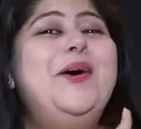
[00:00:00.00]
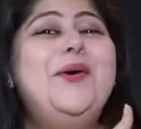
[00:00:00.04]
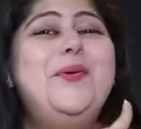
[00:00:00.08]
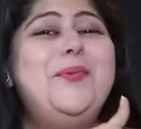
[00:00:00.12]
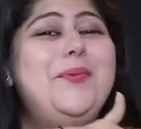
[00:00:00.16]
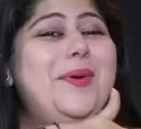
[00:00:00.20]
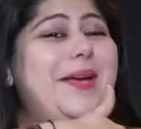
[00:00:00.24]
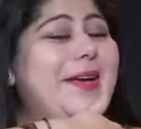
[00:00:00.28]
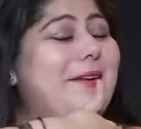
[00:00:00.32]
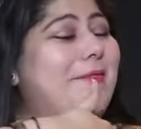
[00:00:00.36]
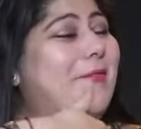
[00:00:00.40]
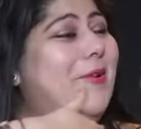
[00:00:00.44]

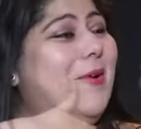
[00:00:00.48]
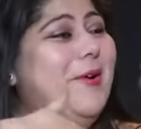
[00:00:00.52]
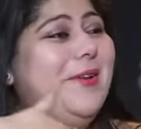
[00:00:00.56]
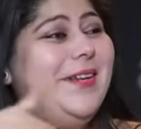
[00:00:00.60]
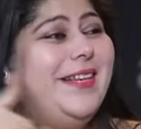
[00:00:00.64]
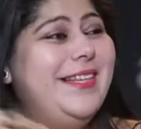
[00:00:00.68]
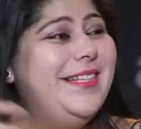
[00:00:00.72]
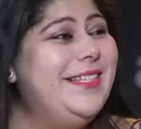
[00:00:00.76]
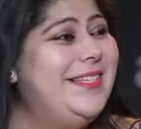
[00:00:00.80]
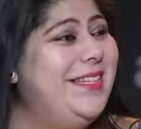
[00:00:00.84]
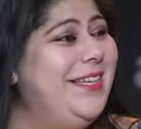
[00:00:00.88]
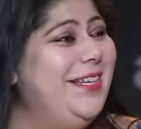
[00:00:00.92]
We have
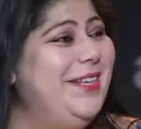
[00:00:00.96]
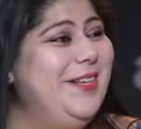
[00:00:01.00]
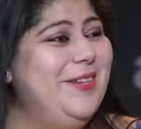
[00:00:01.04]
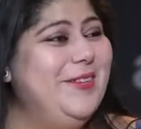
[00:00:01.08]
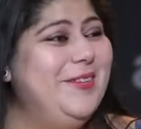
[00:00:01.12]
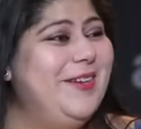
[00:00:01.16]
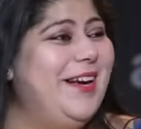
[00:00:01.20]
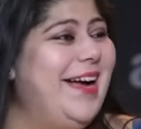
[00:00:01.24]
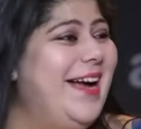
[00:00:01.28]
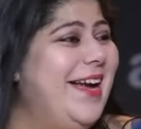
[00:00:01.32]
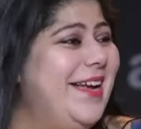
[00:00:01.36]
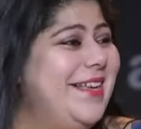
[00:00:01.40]
only seen
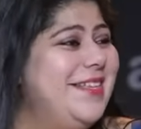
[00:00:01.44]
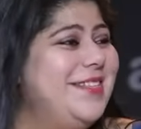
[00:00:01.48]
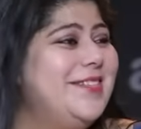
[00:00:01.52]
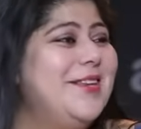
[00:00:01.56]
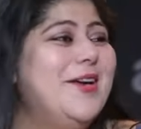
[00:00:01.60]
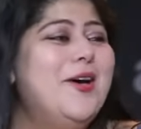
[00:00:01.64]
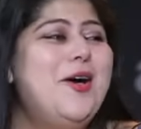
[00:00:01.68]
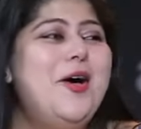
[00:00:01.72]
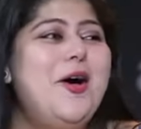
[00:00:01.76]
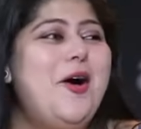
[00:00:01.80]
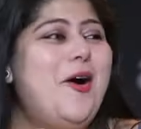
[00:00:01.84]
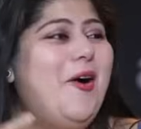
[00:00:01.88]
you guys
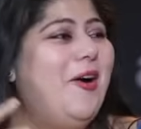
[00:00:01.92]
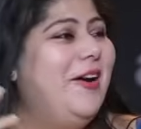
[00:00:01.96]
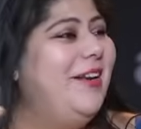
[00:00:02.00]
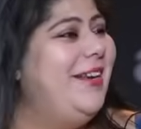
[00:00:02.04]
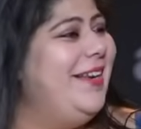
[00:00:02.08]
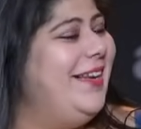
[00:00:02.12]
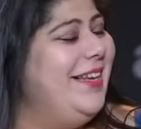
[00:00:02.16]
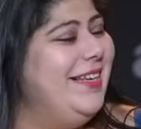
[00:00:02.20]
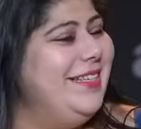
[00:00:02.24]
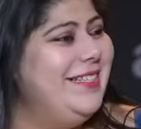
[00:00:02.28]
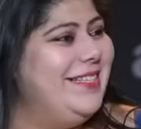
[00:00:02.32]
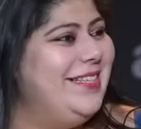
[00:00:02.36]
on
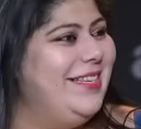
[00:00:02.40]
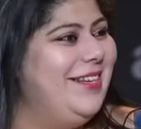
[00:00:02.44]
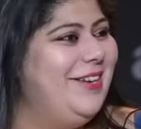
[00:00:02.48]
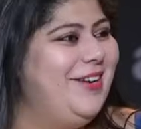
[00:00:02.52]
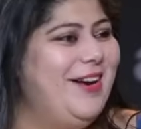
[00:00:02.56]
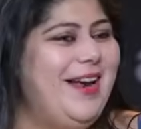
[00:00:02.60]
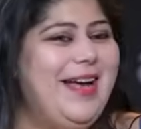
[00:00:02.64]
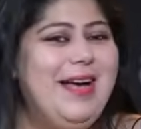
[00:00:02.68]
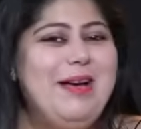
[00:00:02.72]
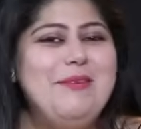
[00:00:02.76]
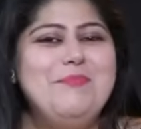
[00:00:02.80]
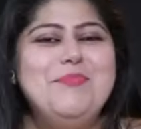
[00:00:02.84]

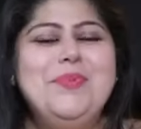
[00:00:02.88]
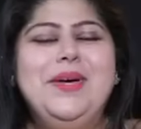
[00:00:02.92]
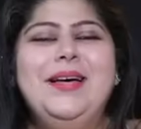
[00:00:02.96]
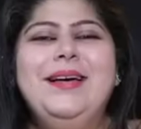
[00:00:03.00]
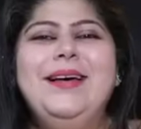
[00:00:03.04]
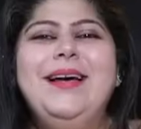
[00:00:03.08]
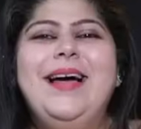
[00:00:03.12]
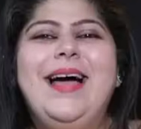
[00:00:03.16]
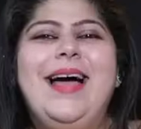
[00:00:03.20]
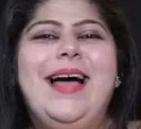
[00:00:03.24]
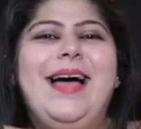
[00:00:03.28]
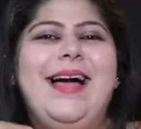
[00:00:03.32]
Instagram
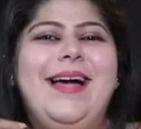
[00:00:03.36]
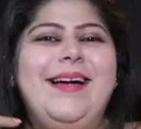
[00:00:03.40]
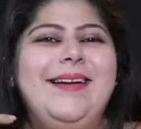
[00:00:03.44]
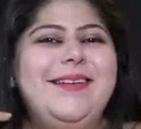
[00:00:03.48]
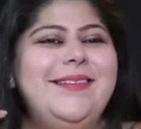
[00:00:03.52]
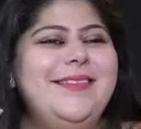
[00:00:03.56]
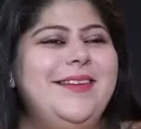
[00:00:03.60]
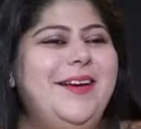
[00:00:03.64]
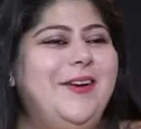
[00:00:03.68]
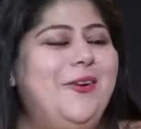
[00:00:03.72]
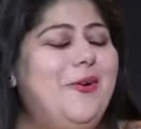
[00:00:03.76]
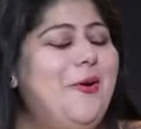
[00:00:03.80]

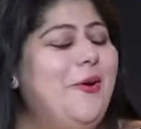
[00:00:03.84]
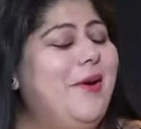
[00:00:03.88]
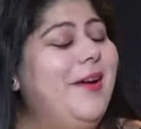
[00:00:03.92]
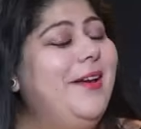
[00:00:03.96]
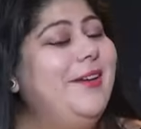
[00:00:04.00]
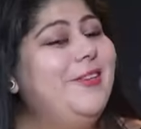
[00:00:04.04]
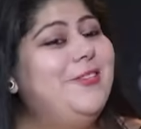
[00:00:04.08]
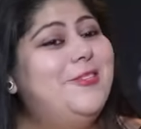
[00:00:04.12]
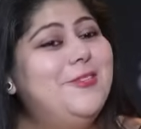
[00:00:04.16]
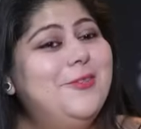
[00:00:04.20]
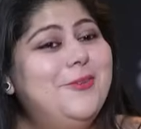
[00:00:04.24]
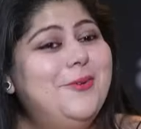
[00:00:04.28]
and
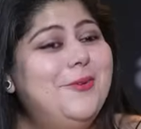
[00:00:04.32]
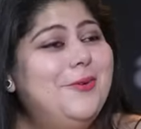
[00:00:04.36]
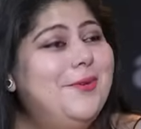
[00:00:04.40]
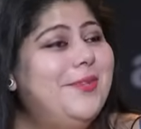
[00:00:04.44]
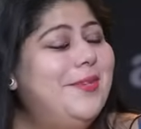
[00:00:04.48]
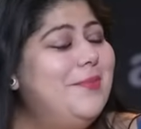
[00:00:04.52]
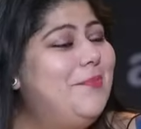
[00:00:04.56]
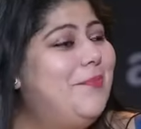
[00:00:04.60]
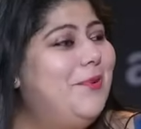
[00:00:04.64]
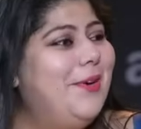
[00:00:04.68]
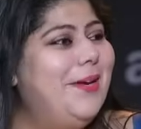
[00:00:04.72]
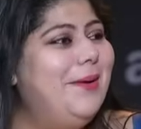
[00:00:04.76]
going to
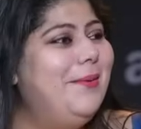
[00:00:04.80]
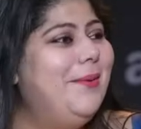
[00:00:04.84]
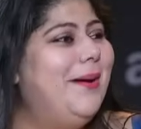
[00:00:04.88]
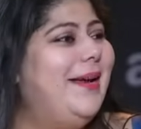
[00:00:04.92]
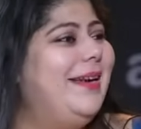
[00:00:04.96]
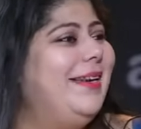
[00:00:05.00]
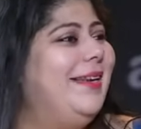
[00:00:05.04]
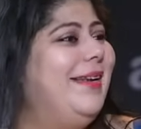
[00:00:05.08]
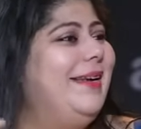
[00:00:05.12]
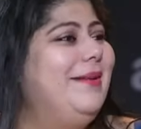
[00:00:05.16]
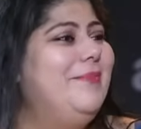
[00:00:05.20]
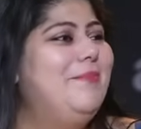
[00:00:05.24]
the
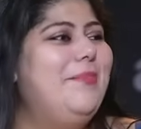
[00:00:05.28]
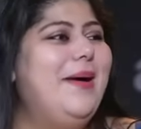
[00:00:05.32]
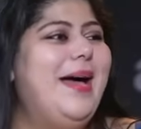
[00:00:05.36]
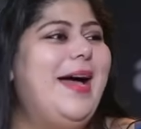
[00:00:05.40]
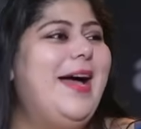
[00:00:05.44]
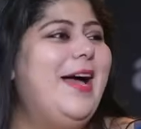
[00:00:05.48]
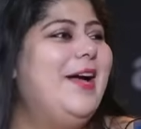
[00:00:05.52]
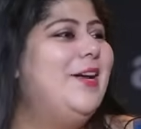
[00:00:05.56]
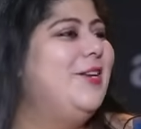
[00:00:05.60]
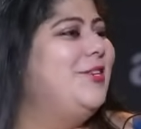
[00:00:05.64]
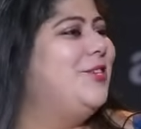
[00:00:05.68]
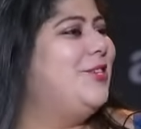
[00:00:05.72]
pre-wedding
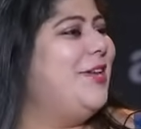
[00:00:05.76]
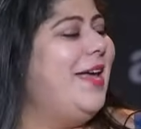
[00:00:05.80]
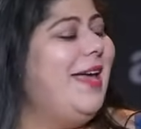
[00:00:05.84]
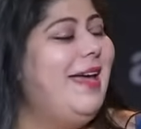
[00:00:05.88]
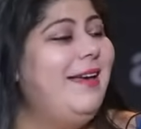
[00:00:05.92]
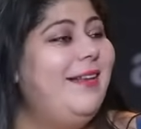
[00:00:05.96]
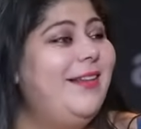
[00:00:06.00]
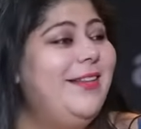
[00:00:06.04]
bash.